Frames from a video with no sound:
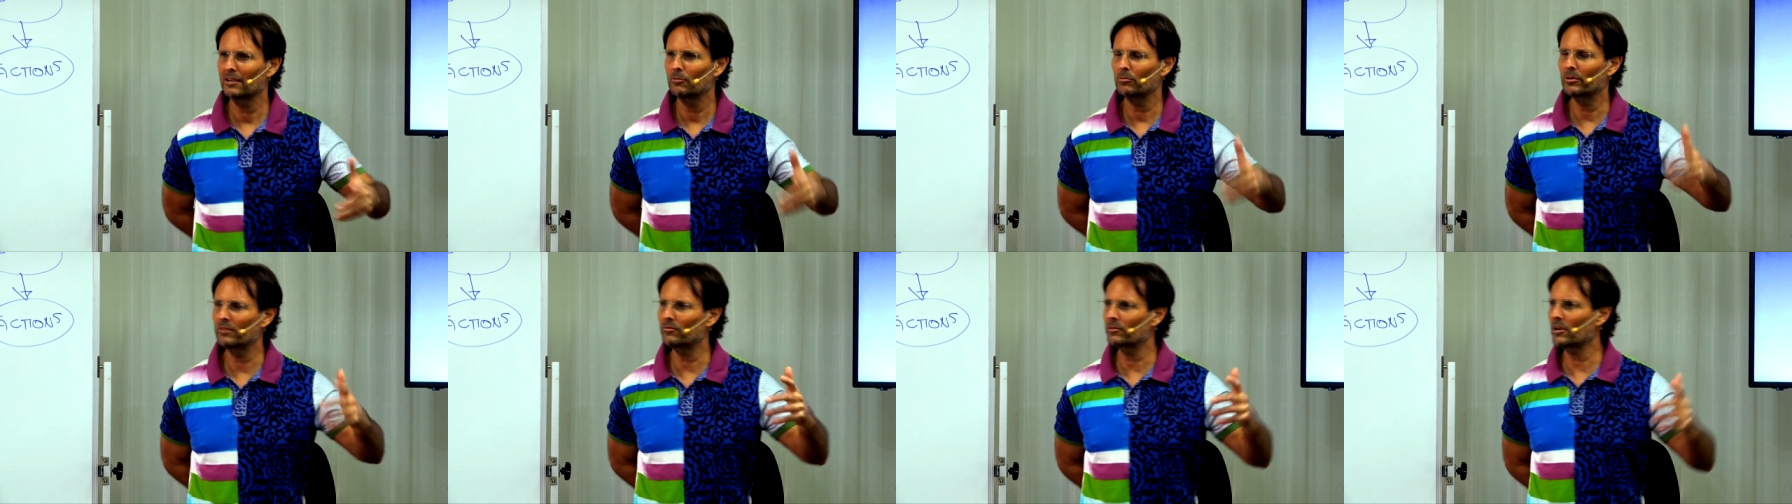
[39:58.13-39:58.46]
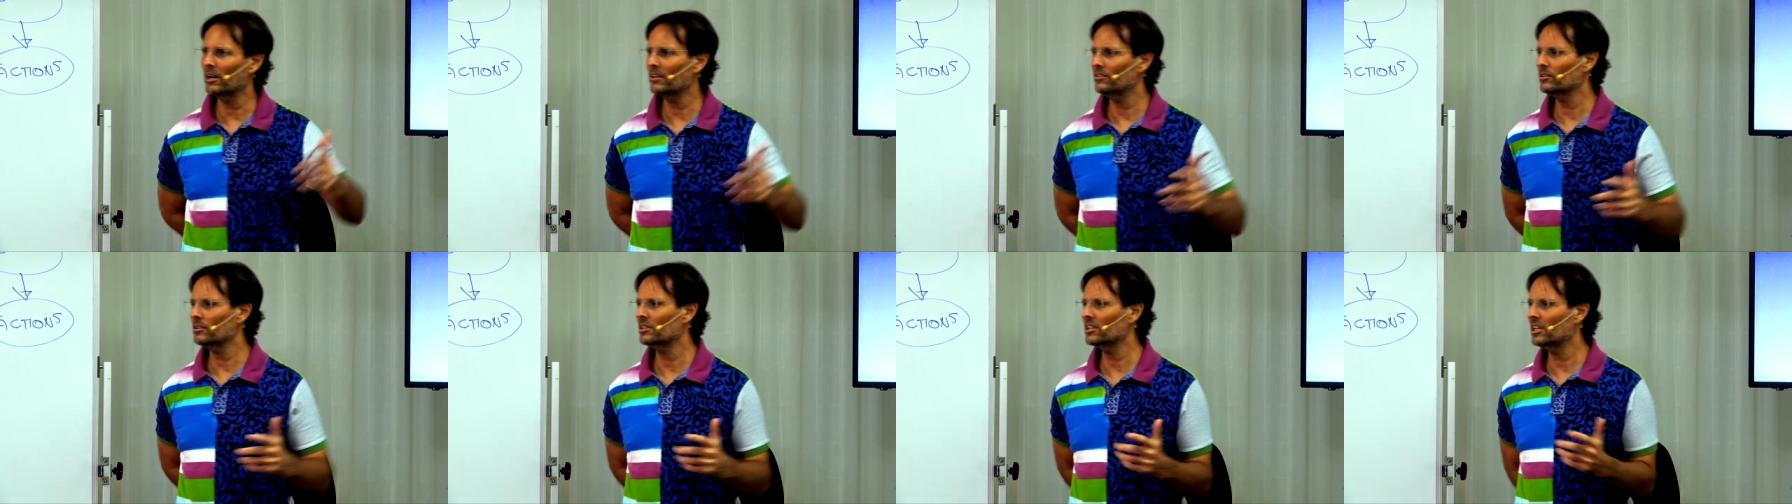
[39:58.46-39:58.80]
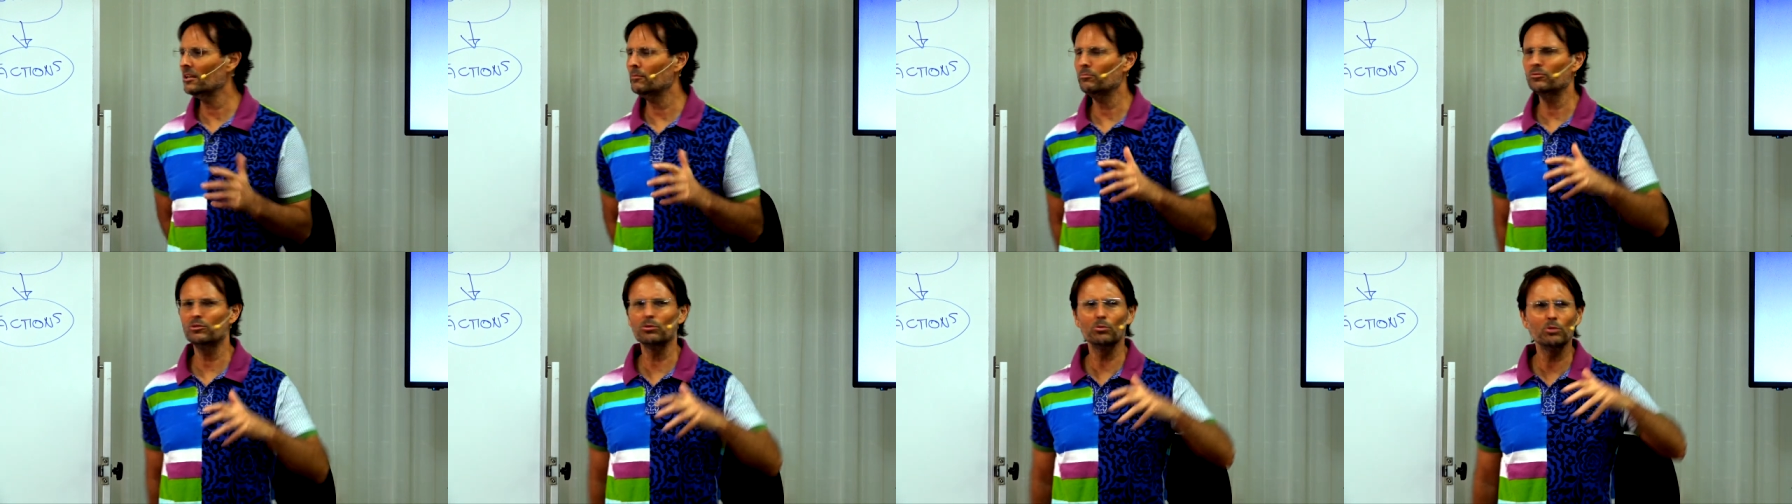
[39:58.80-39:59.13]
We've got to
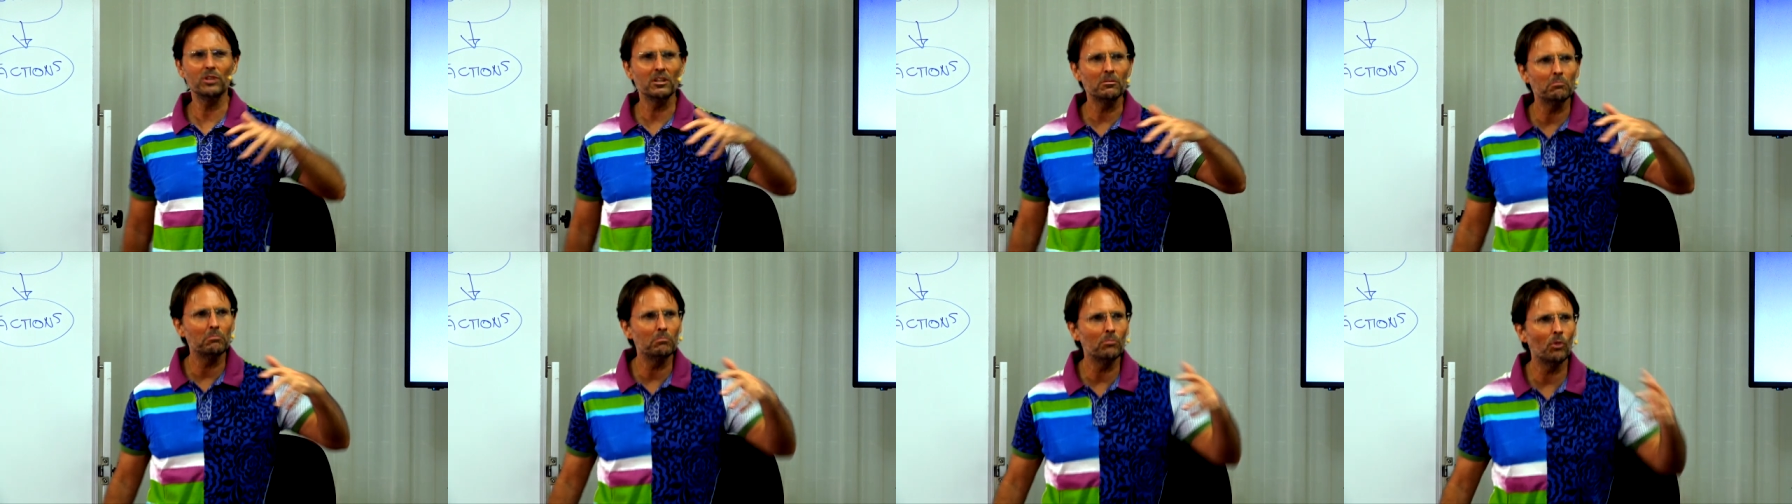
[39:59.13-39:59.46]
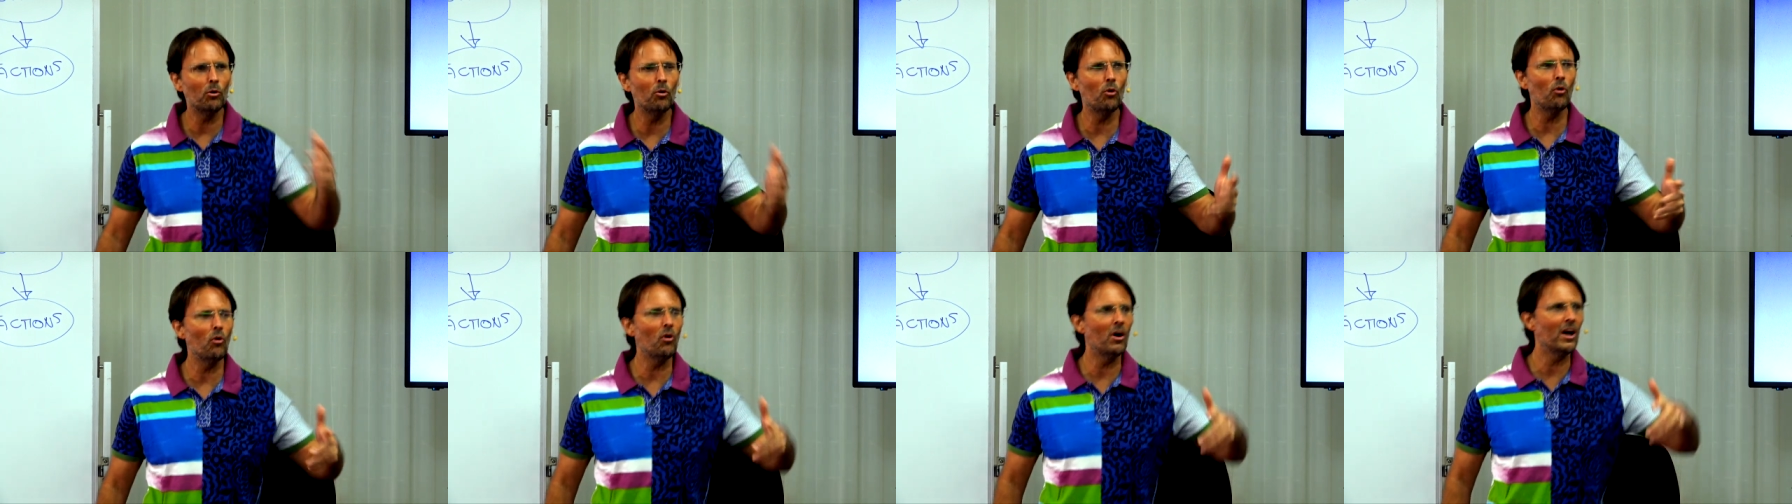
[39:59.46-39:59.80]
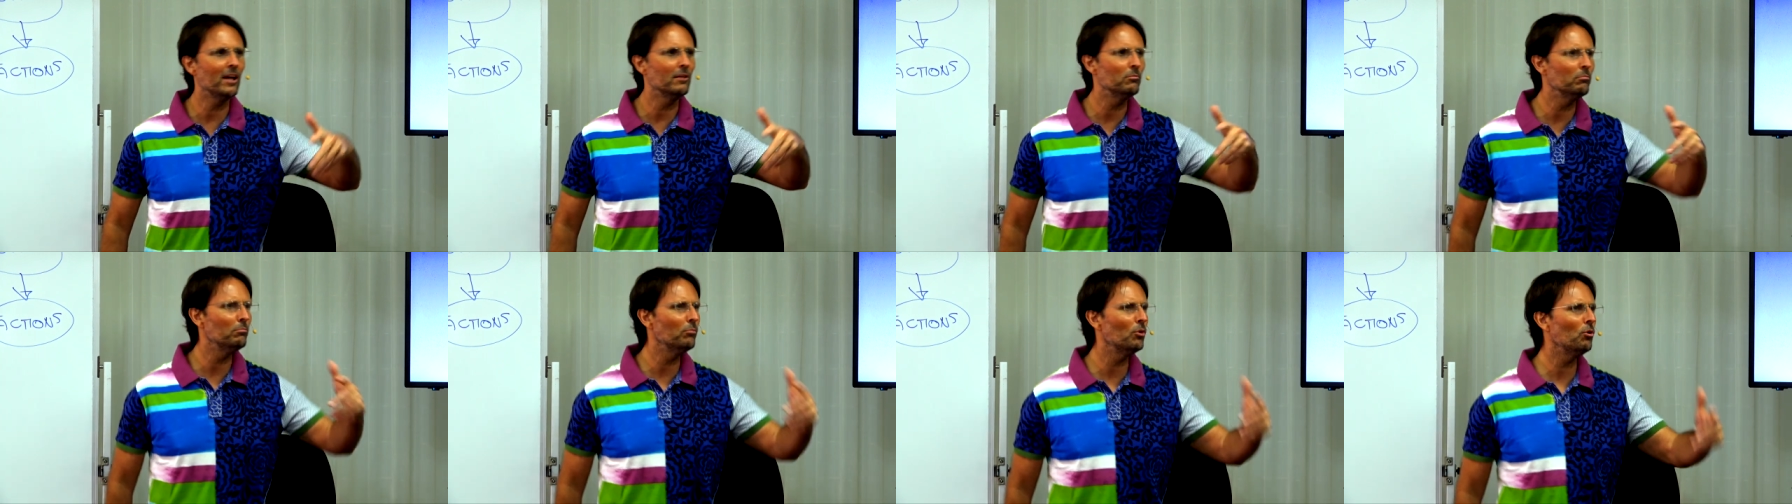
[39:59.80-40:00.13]
keep doing more
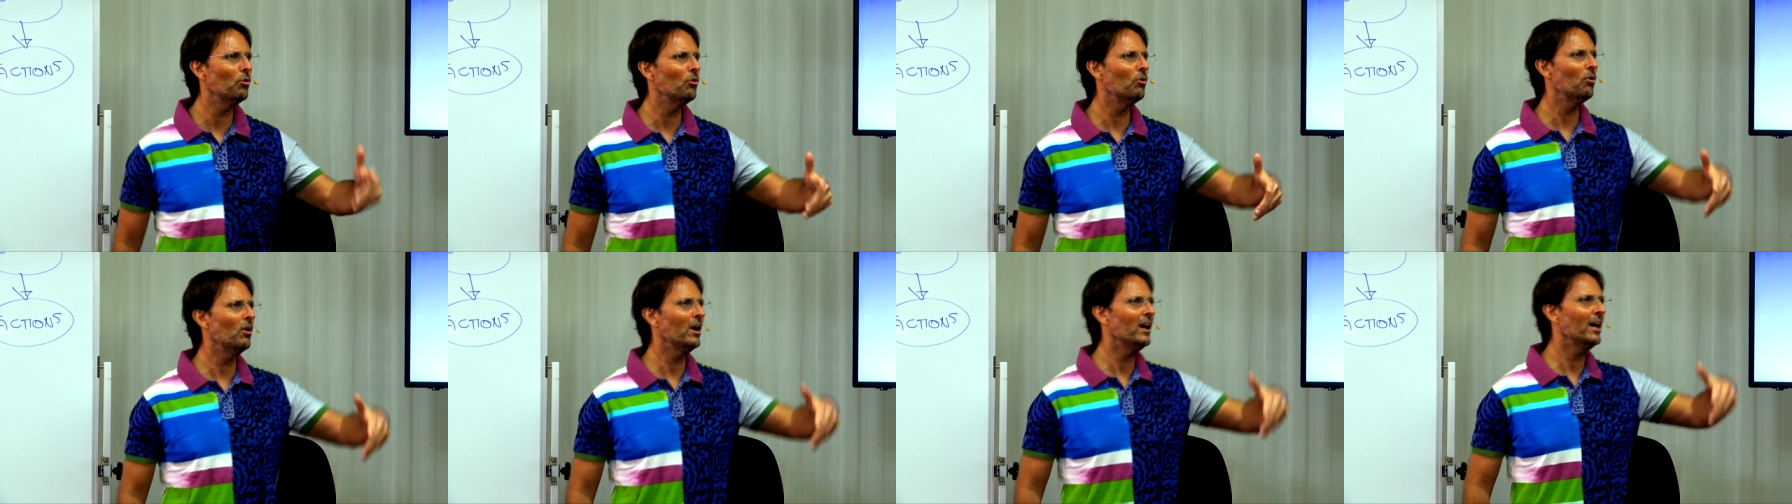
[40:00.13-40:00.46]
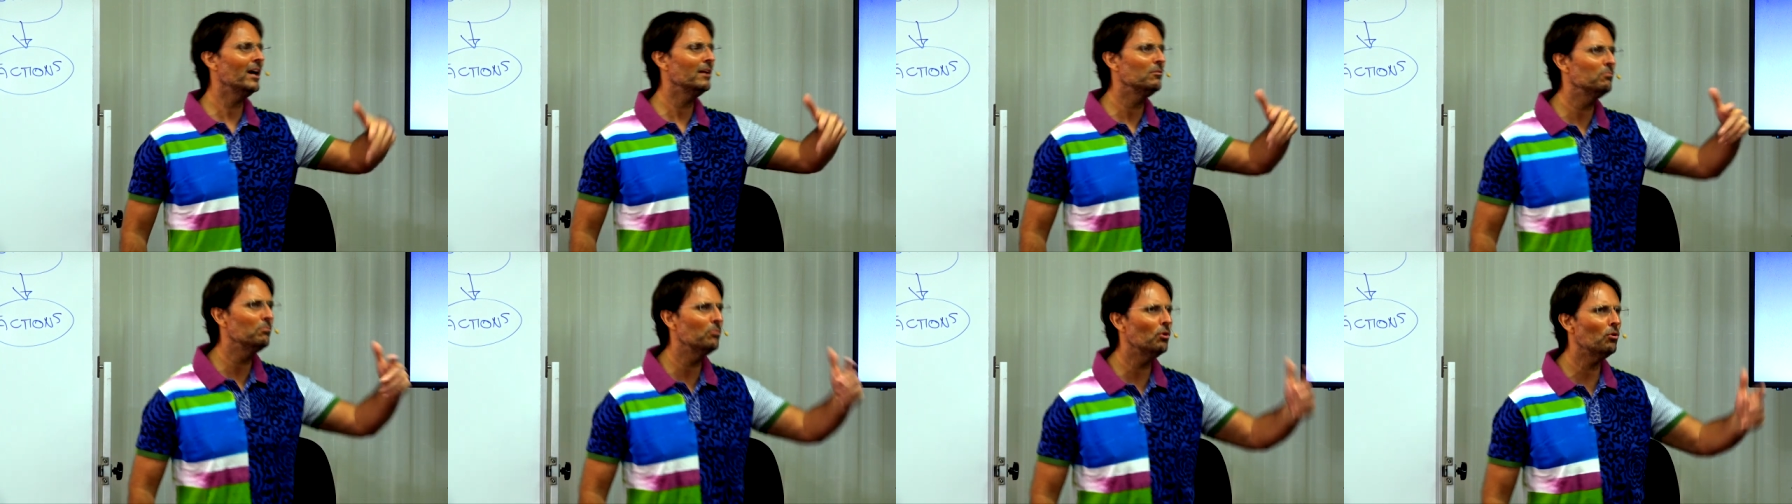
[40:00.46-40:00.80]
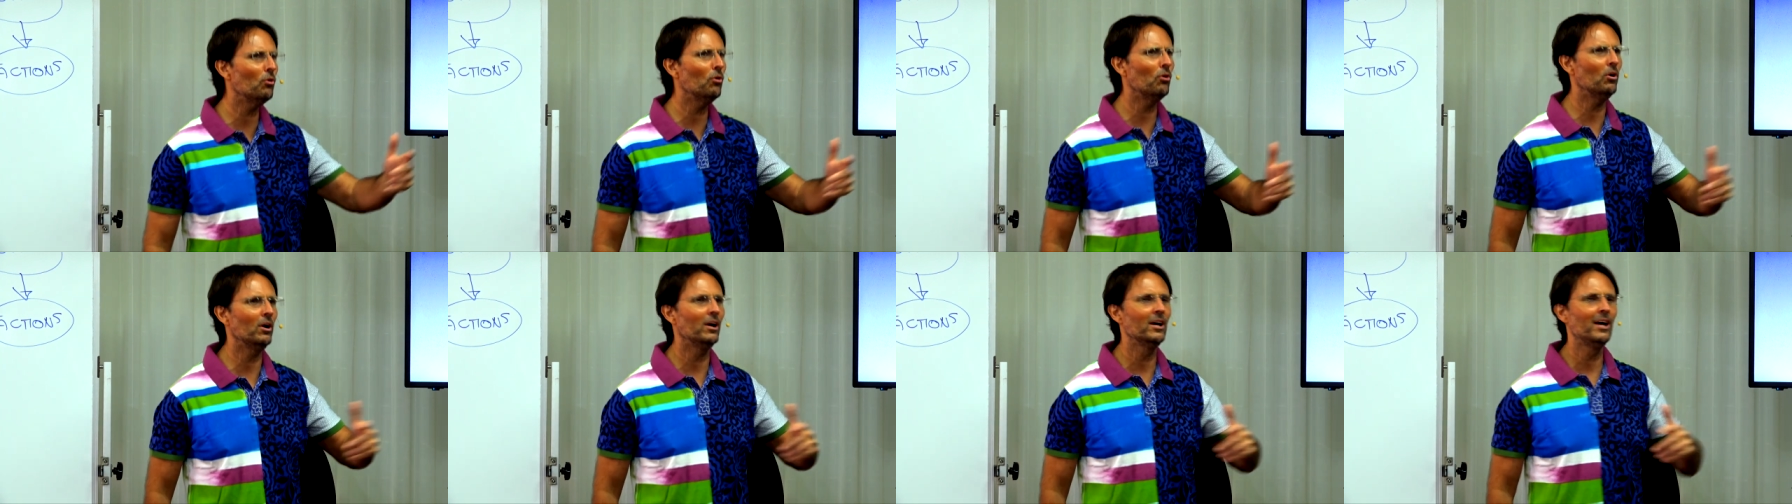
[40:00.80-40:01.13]
and more and
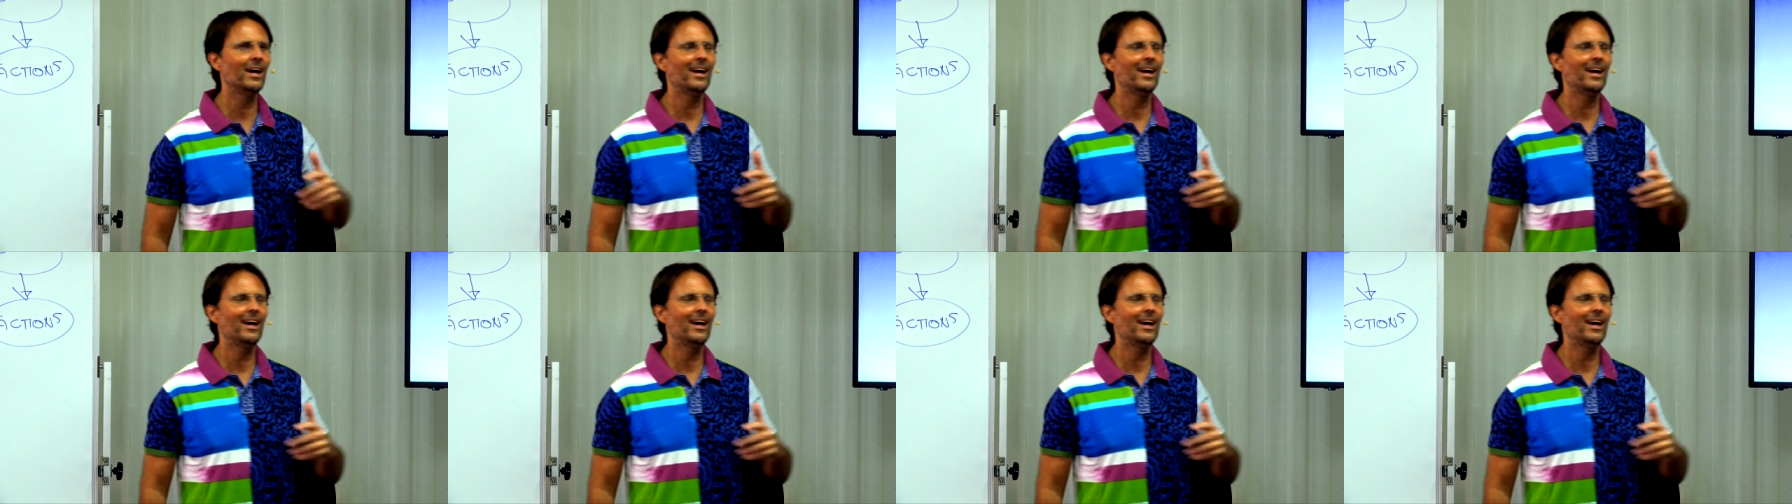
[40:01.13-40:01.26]
more